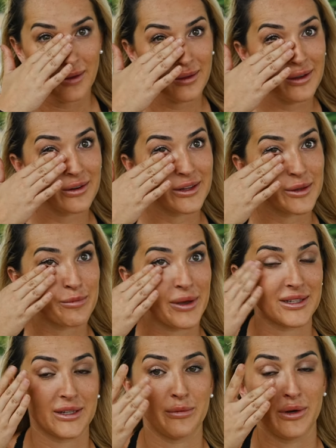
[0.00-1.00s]
literally the
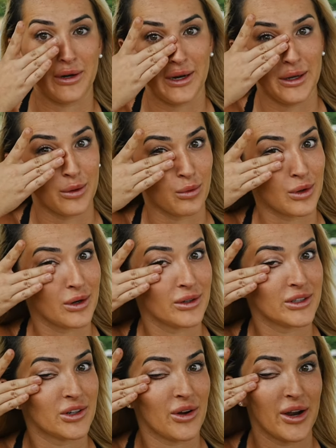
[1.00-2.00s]
best community in the world.
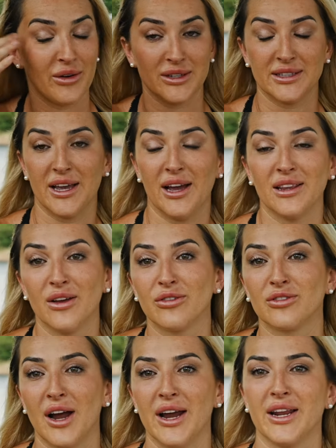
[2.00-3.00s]
You know, I always say I love
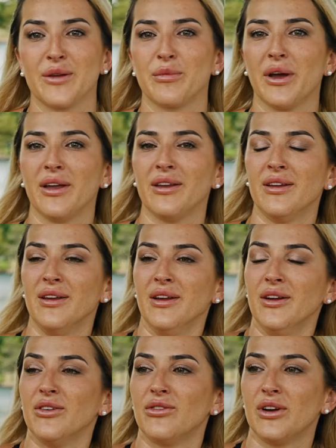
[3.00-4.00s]
riding, but
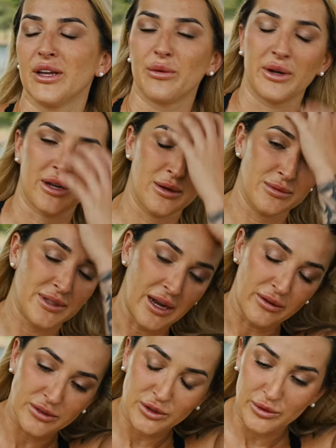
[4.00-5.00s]
really when it comes
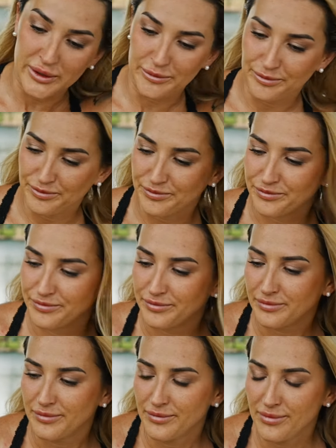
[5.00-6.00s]
down to it,
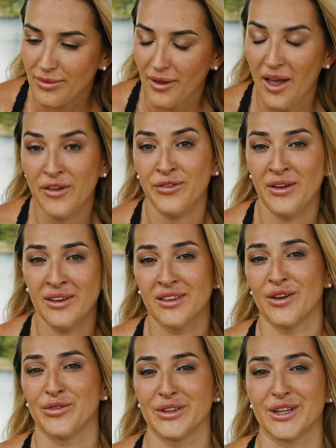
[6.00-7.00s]
I fell in
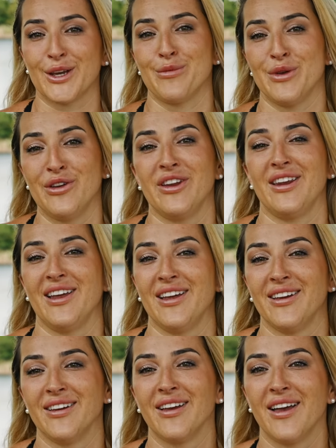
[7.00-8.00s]
love with the community.
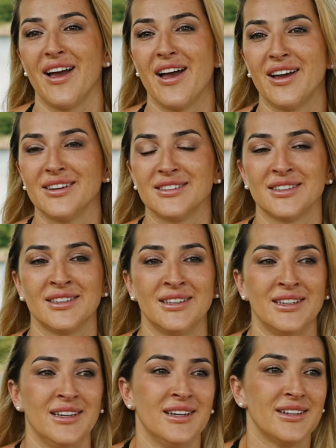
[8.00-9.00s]
And
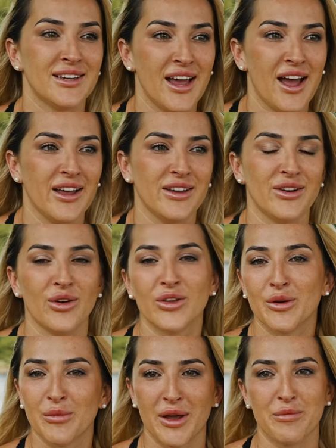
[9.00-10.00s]
yeah, you know,
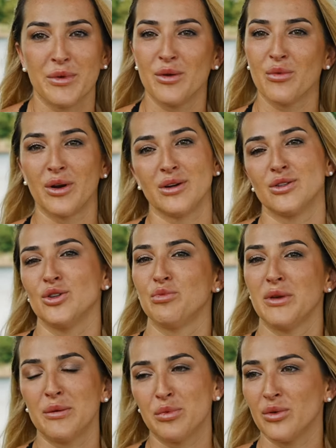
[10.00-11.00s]
there might be one or two
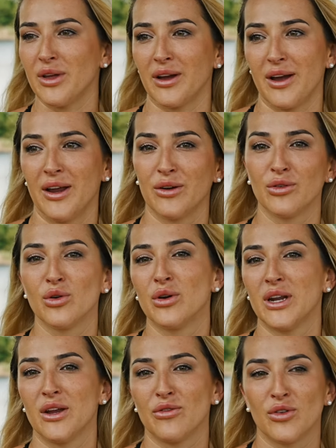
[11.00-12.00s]
people that kind of
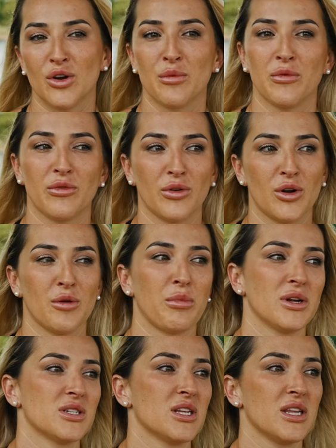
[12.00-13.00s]
ruin it for, for a
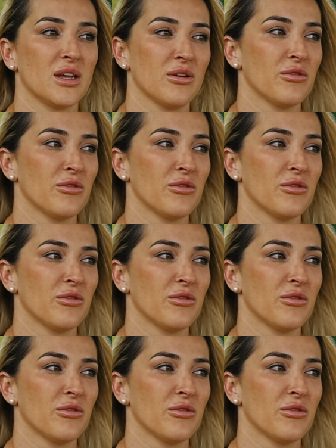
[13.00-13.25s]
bunch of the,